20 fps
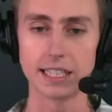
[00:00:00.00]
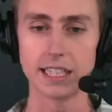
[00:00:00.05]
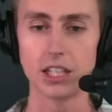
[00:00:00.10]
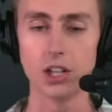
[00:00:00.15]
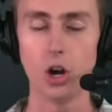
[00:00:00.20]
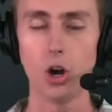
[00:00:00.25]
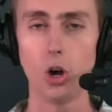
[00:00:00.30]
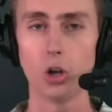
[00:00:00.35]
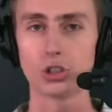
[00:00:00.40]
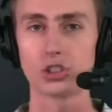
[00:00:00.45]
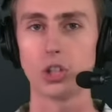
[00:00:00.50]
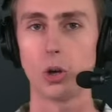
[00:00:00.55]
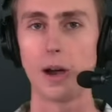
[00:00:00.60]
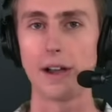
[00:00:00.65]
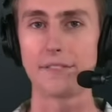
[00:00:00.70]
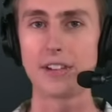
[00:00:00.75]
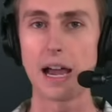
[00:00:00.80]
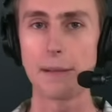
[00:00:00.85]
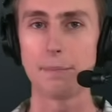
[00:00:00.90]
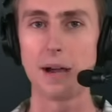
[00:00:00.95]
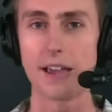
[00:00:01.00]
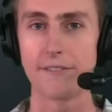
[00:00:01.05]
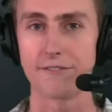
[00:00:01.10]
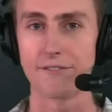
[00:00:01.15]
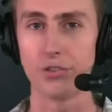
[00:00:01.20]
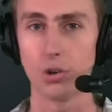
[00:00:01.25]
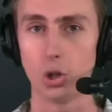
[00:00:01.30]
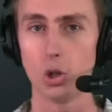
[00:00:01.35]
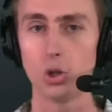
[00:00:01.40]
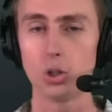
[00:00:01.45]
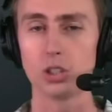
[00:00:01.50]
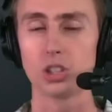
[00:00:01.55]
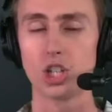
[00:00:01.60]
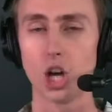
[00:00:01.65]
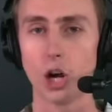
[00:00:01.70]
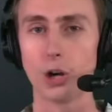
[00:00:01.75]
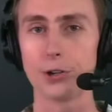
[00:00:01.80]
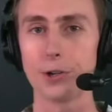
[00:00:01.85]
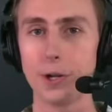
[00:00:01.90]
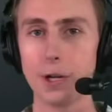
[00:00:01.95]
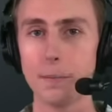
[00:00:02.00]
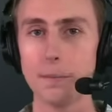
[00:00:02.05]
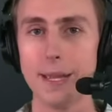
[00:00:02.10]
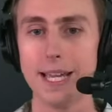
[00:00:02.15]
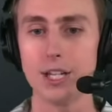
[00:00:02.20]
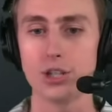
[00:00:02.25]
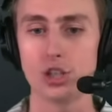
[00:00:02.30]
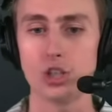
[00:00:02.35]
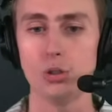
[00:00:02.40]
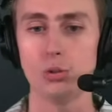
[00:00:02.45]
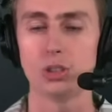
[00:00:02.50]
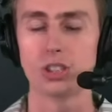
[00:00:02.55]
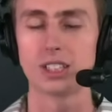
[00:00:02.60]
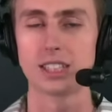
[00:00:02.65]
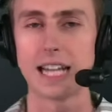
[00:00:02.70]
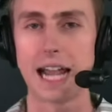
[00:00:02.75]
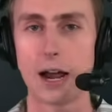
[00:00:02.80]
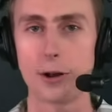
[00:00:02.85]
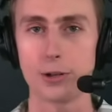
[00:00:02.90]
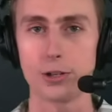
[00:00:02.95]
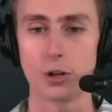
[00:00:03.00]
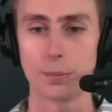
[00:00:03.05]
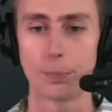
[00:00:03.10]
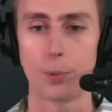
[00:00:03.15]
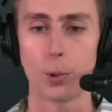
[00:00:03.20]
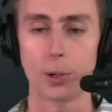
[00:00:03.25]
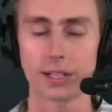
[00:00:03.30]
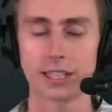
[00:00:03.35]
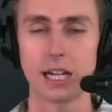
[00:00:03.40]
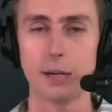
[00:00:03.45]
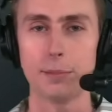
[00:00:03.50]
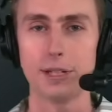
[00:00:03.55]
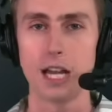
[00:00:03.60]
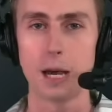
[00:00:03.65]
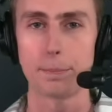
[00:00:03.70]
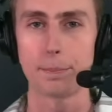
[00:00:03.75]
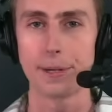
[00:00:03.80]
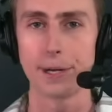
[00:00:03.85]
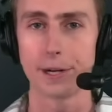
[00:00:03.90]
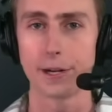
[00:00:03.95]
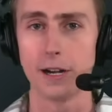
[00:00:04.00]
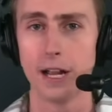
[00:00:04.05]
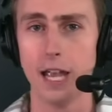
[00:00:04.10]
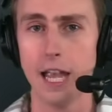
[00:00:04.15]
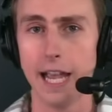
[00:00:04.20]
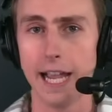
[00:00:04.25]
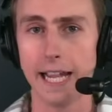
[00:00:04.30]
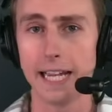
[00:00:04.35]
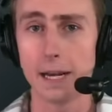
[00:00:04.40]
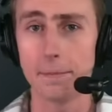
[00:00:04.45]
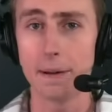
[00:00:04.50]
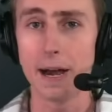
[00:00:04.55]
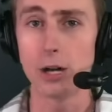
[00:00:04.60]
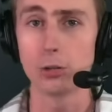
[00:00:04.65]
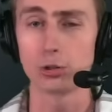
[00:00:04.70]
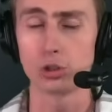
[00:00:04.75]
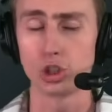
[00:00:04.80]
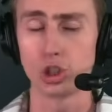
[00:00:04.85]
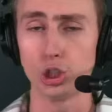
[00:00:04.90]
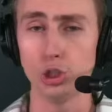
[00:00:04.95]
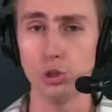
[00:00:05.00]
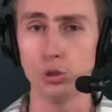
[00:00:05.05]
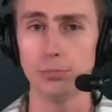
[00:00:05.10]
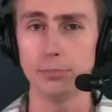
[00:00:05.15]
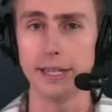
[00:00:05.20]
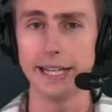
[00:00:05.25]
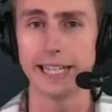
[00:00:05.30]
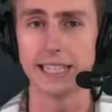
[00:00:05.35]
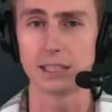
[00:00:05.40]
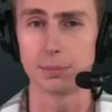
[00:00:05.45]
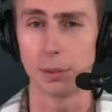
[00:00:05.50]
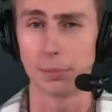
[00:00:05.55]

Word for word: And then also, I've got my full Gardner Minshew scouting report coming up here in about 2 minutes.